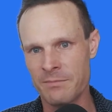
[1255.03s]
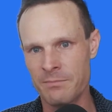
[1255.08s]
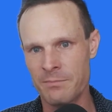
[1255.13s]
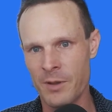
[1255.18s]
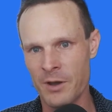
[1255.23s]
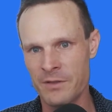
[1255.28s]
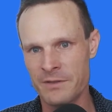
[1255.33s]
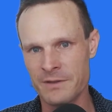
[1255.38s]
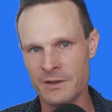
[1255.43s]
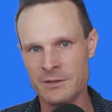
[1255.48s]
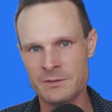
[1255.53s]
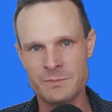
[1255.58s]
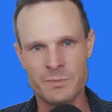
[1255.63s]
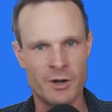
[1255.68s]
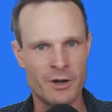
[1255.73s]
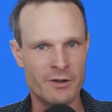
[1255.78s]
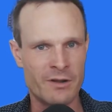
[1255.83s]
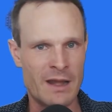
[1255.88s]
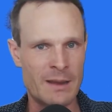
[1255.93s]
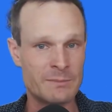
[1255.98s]
both those
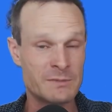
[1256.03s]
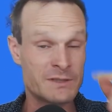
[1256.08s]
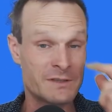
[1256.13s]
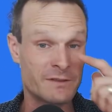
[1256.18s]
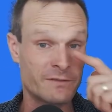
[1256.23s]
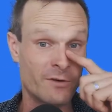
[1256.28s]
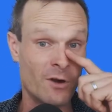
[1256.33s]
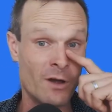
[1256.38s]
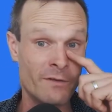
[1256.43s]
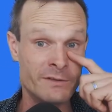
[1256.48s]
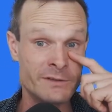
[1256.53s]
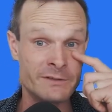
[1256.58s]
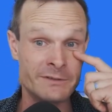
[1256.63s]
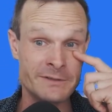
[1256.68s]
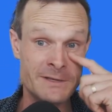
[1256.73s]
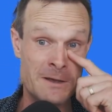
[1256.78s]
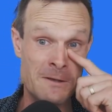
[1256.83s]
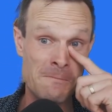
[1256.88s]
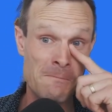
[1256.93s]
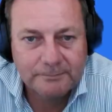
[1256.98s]
programs thrive as a
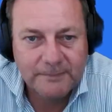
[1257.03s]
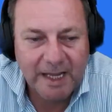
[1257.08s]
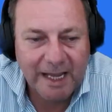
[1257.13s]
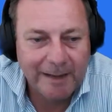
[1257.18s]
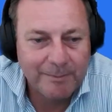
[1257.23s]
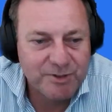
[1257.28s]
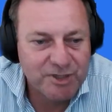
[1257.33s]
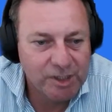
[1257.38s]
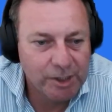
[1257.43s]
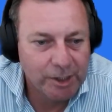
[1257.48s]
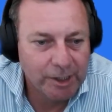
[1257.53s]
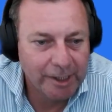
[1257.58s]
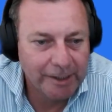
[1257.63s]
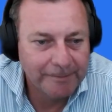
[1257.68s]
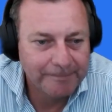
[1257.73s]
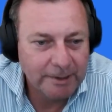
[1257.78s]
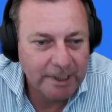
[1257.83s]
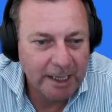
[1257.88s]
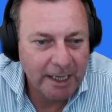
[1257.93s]
result. Absolutely.